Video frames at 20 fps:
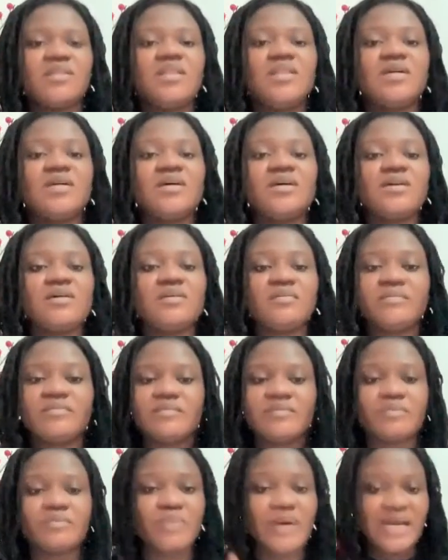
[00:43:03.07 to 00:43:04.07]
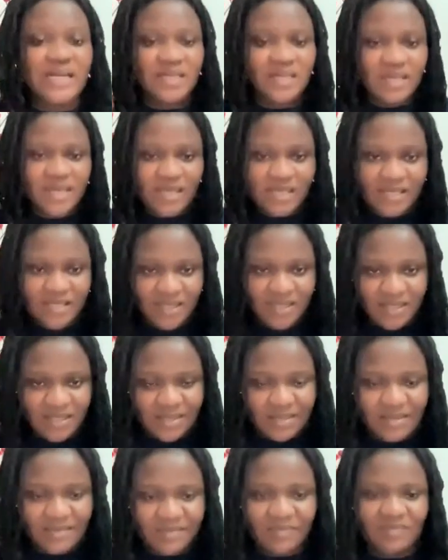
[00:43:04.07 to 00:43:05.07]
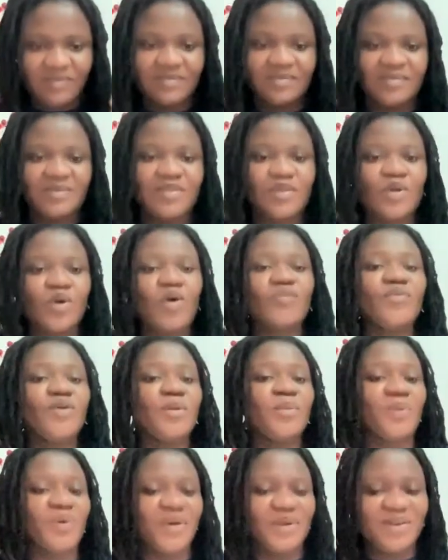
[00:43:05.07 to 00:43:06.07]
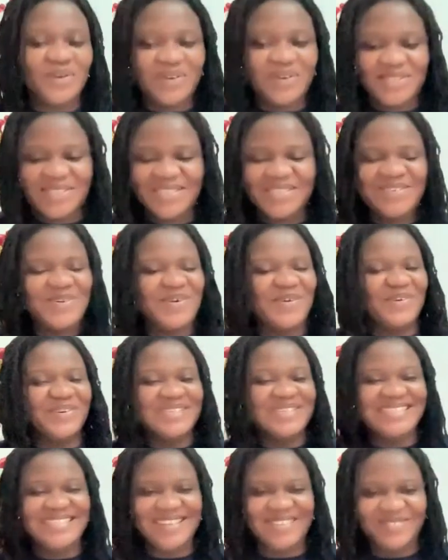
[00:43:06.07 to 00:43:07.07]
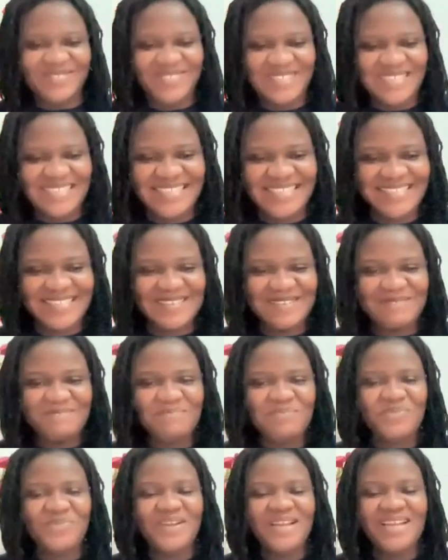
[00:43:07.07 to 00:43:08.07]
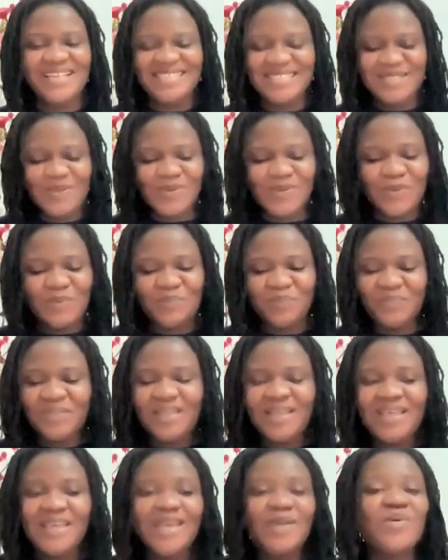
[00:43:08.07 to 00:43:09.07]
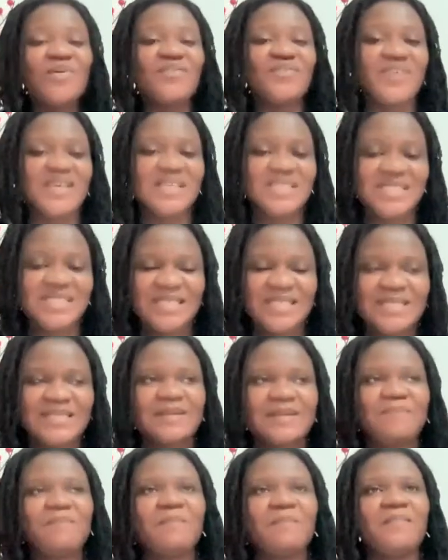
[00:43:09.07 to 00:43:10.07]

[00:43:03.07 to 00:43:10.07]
the badness of your product or service, right? So it won't fix it.